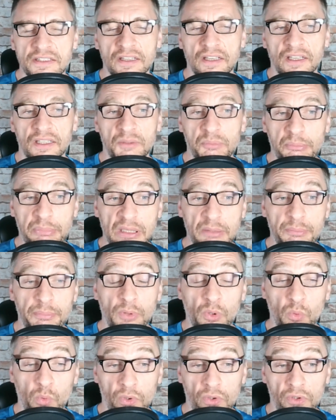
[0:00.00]
that
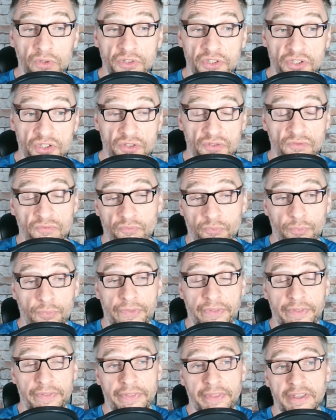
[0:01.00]
people will,
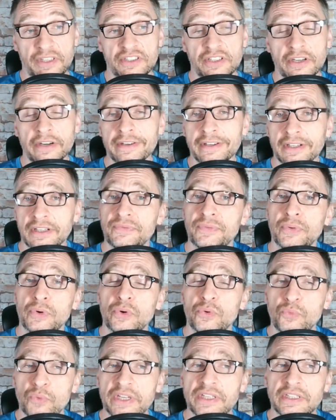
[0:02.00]
they started it for a
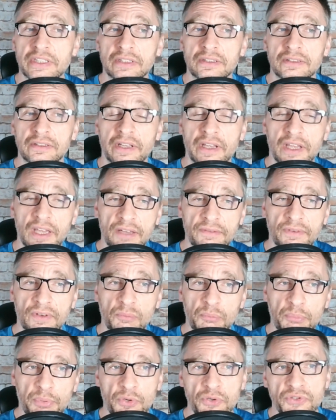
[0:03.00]
reason. They have a
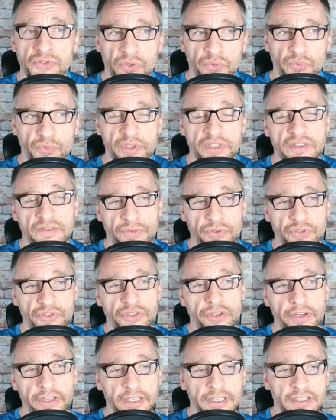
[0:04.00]
personal reason for
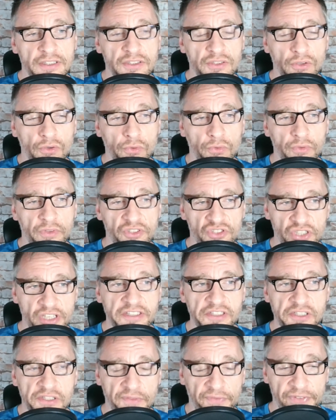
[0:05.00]
starting it, so the
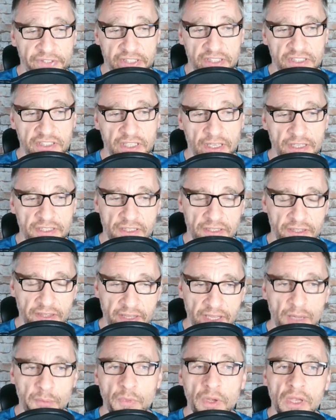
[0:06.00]
chances of success and
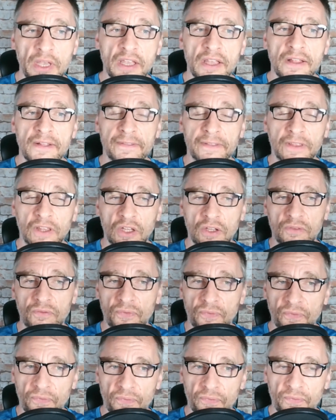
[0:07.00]
them
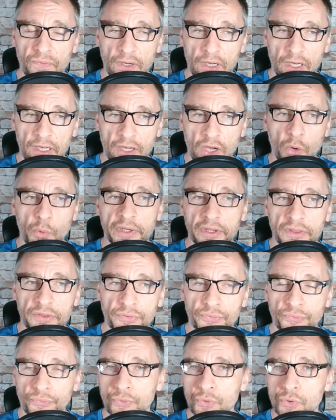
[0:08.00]
going
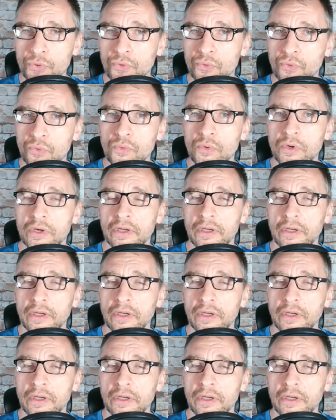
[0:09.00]
through